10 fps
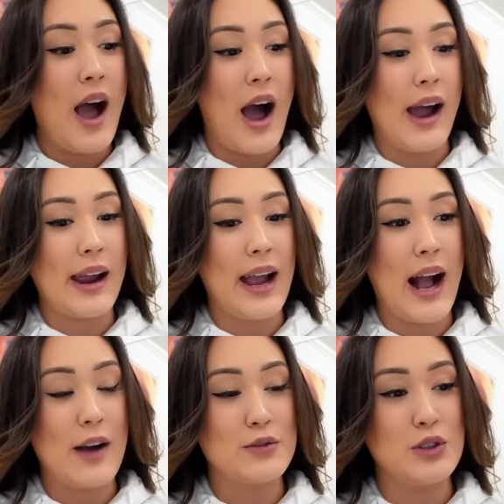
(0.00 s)
I
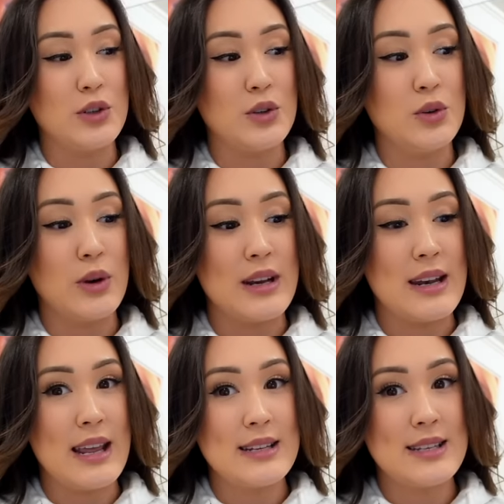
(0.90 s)
have to
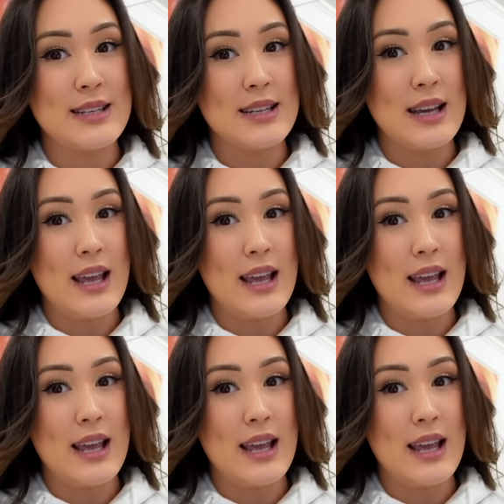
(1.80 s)
knit